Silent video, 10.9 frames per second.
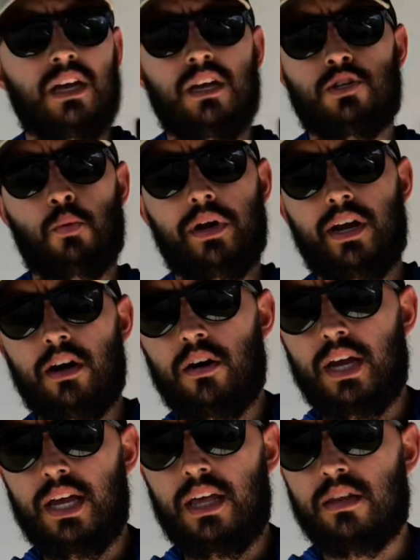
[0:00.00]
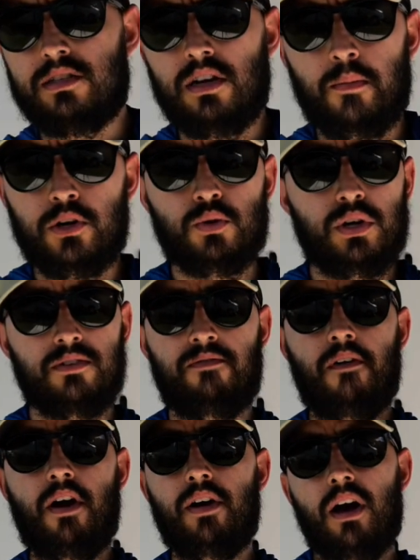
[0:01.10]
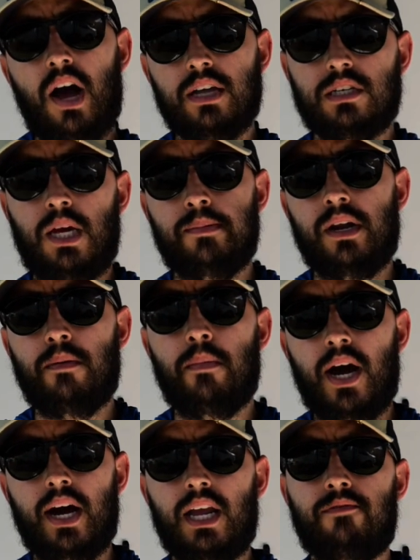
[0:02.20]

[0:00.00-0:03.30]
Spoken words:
So we're here in the summer, so it is very hot, so keep that in mind.